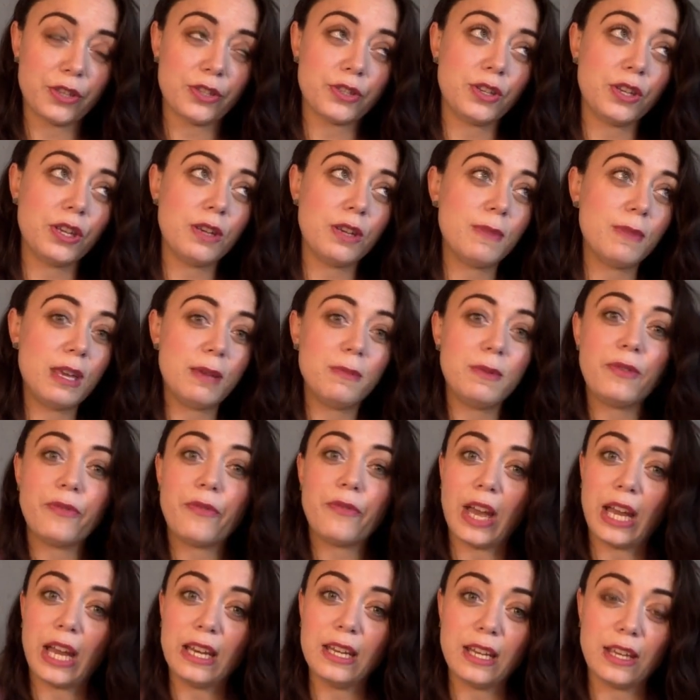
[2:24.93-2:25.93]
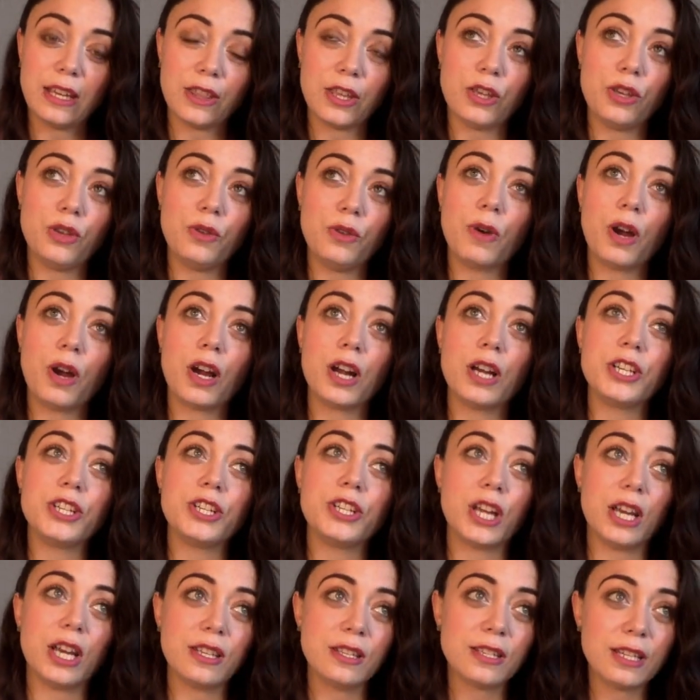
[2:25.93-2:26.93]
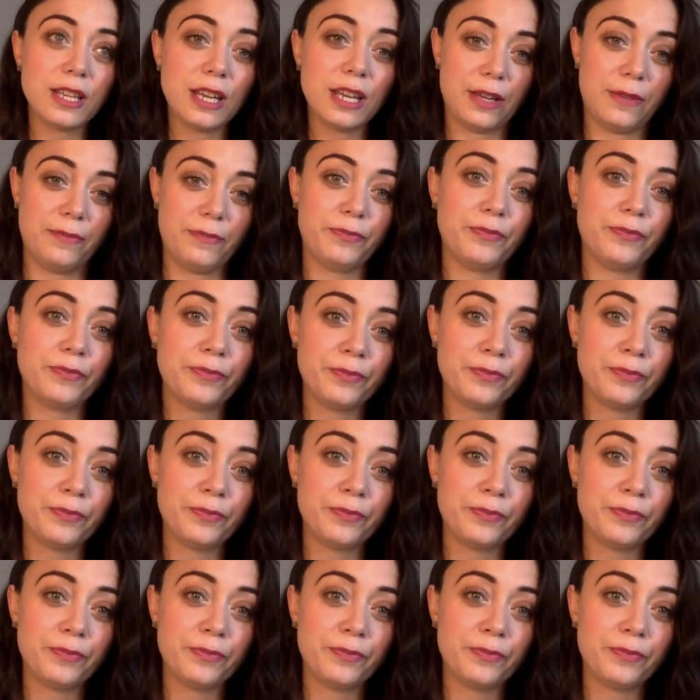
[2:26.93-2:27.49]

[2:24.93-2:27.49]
So you may be finding that you are adjusting